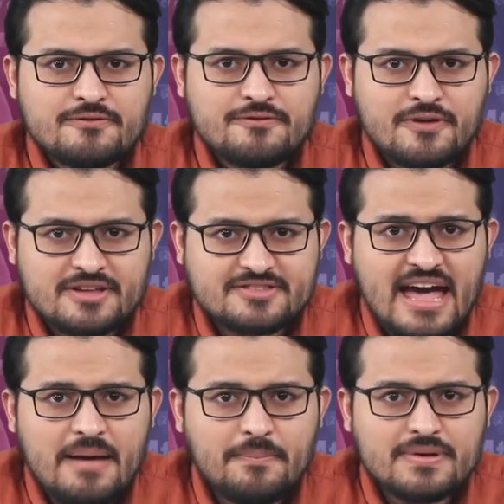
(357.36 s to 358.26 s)
For
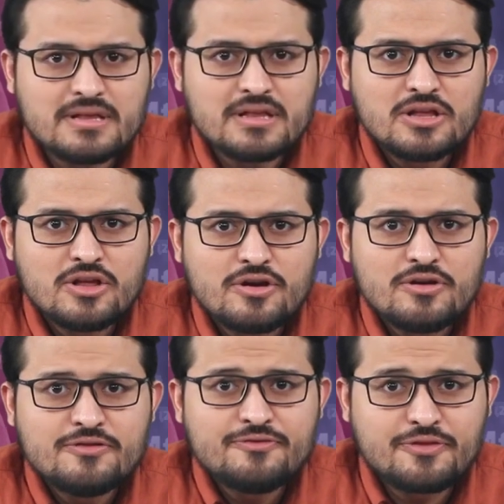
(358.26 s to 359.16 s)
example,
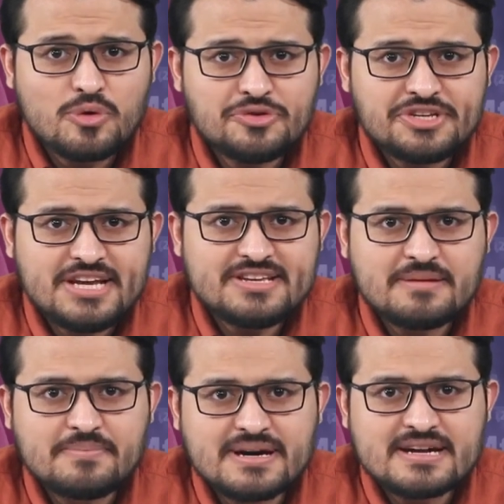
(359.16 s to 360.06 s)

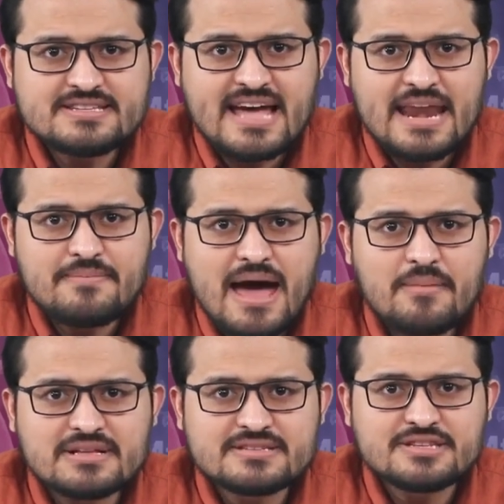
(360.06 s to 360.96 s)
fruit-eating birds and
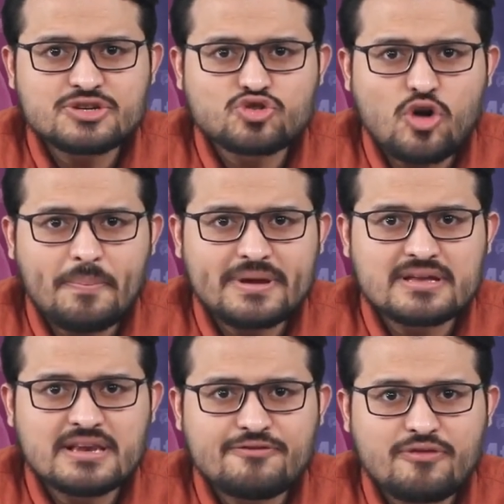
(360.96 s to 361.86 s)
mammals in the
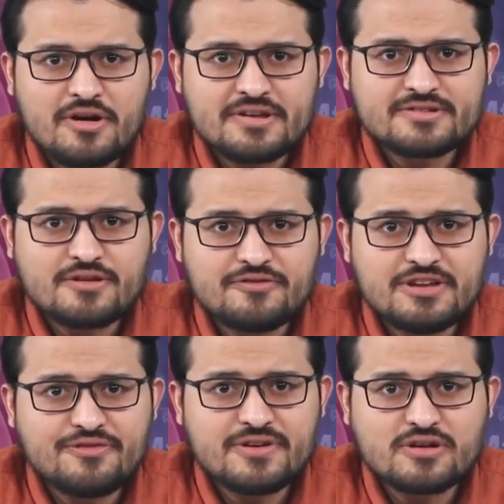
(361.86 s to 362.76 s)
tropical forest of
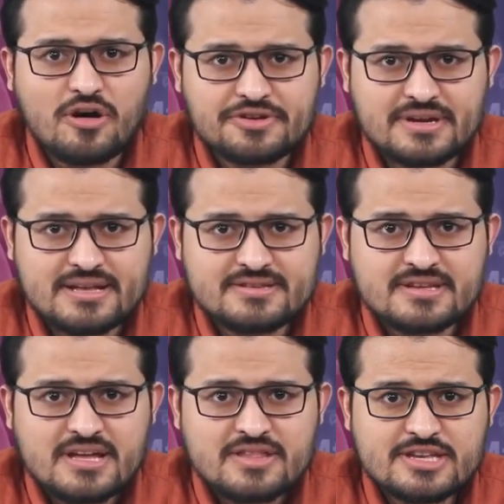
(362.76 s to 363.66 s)
different
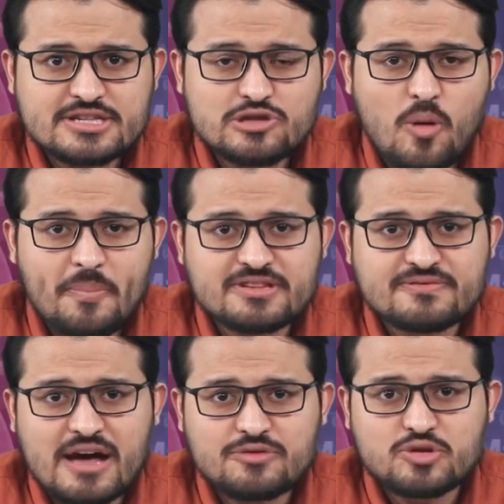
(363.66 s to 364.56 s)
continents, the slope is
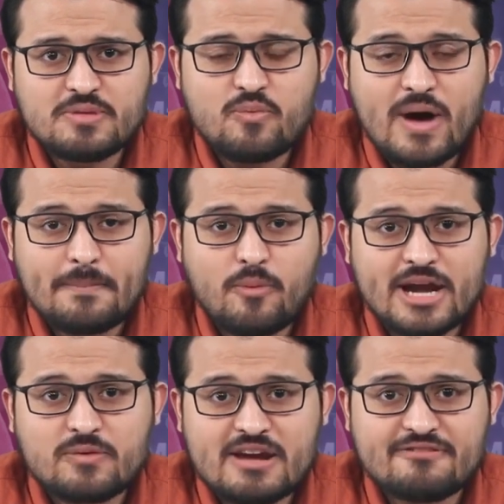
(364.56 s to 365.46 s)
found to be
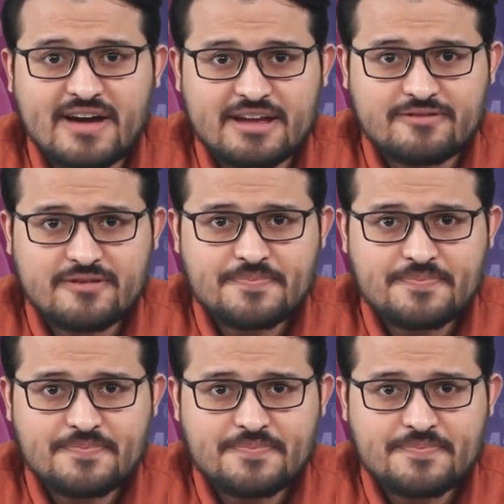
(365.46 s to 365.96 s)
1.15.